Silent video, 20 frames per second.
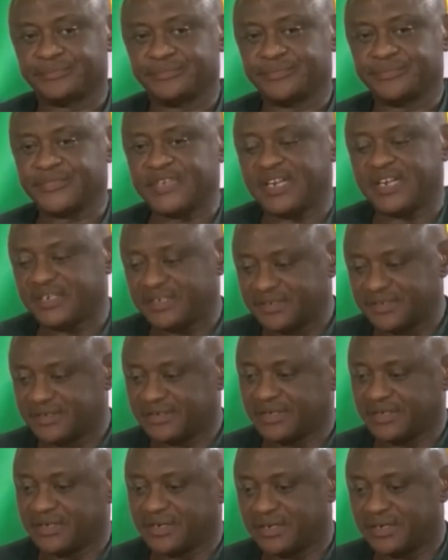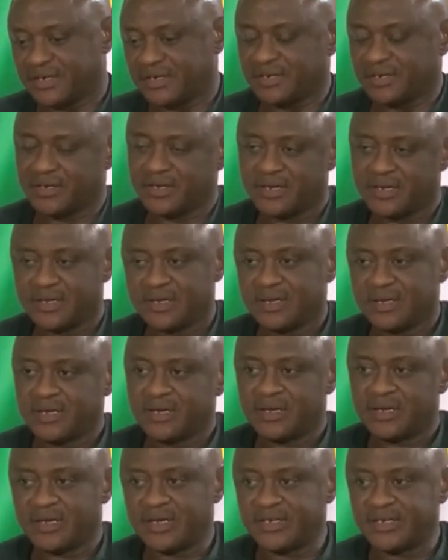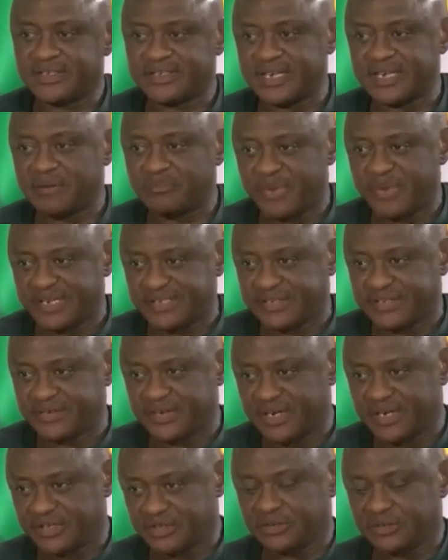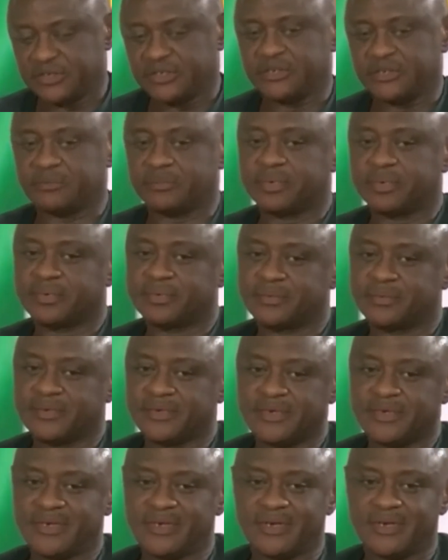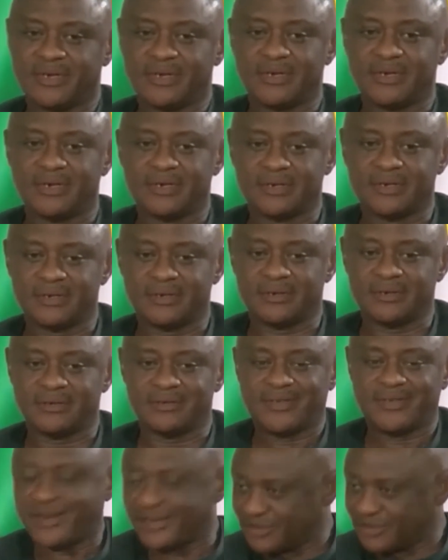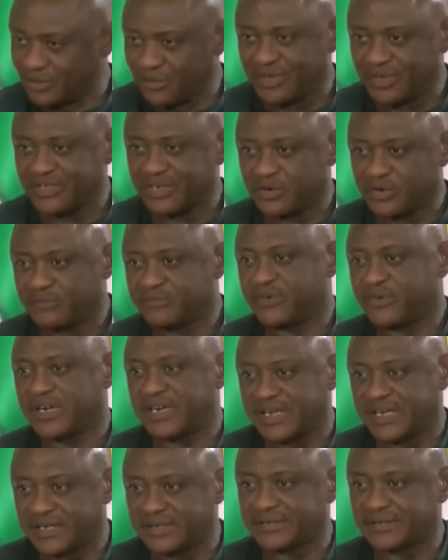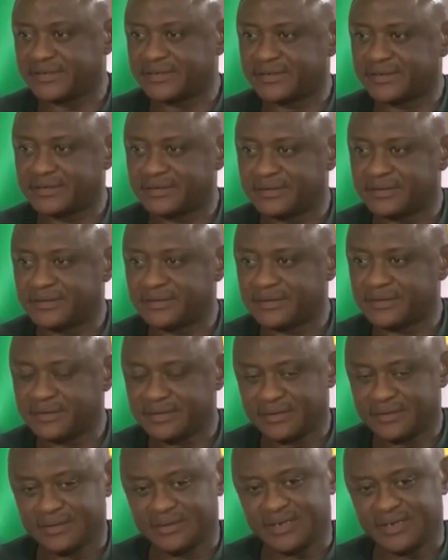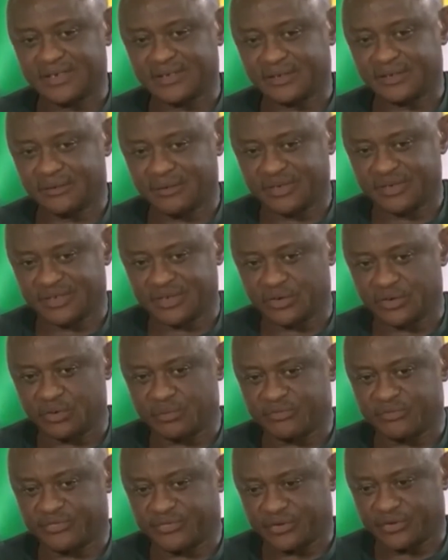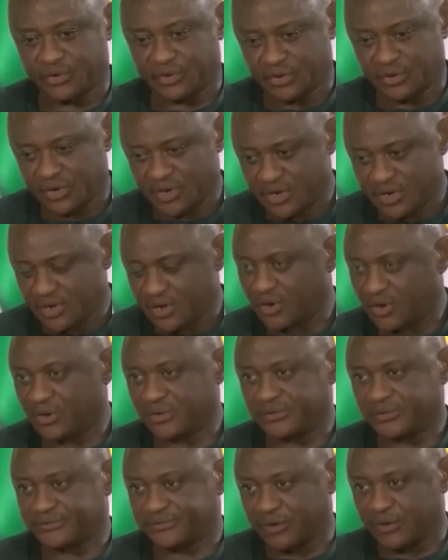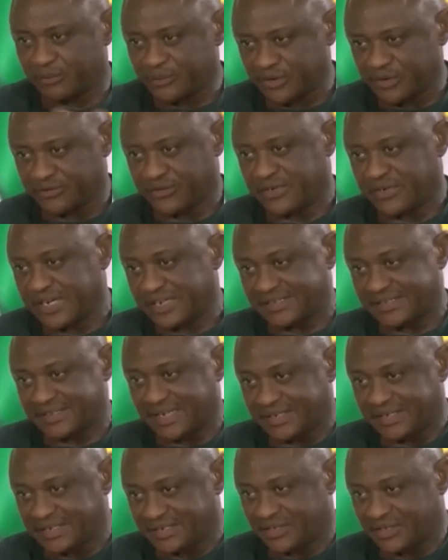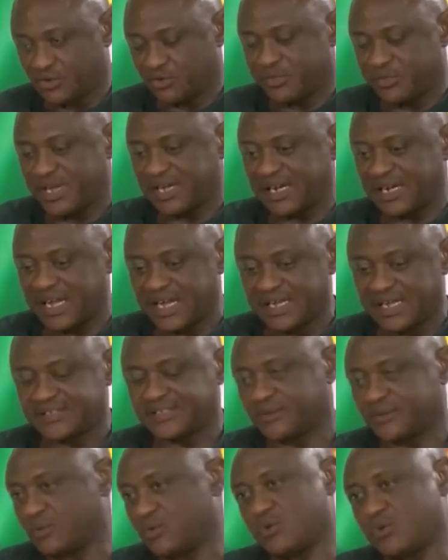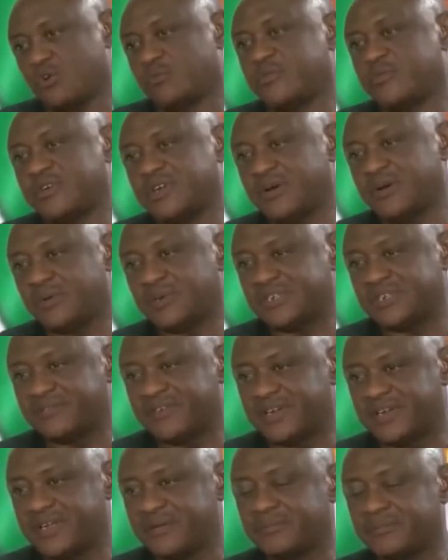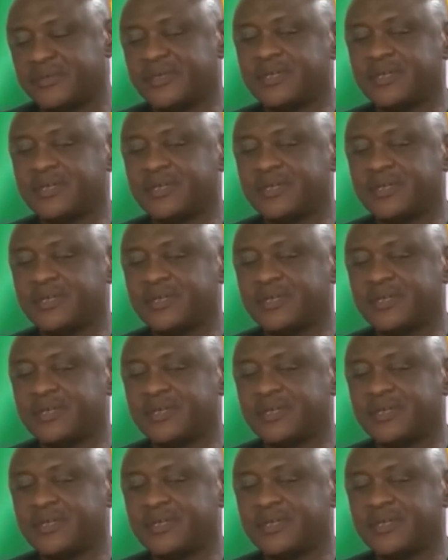that is inter-party relationship, there is always a room for alliance. There is always a room for all forms of understanding. It could be alliance, it could come under whatever name.